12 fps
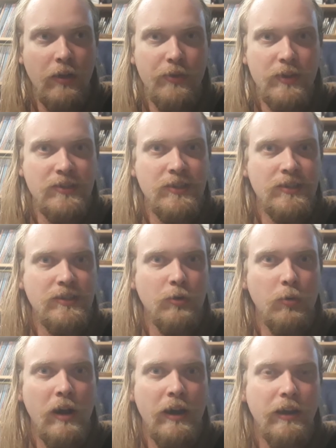"This is the
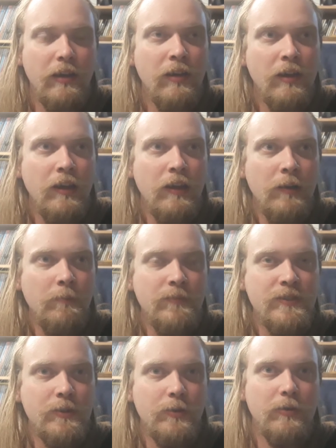way,"
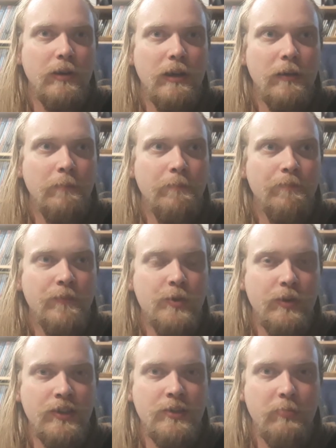to
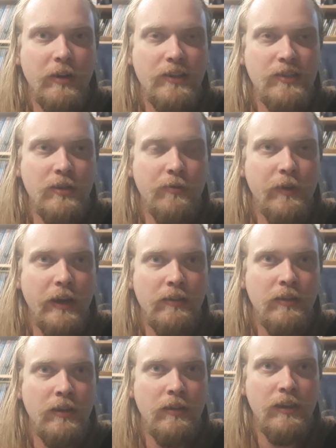express the fact
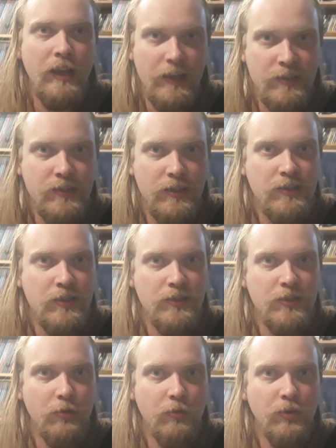that yes, this is
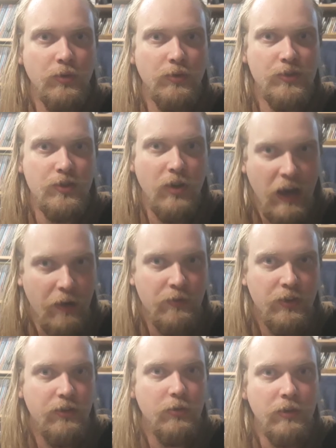the rules. You have
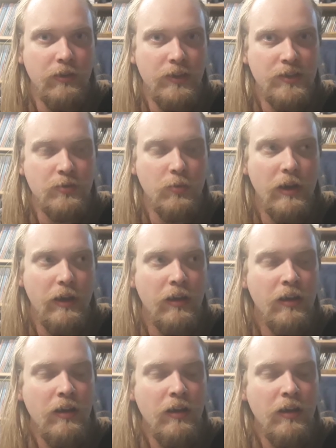to do it this way.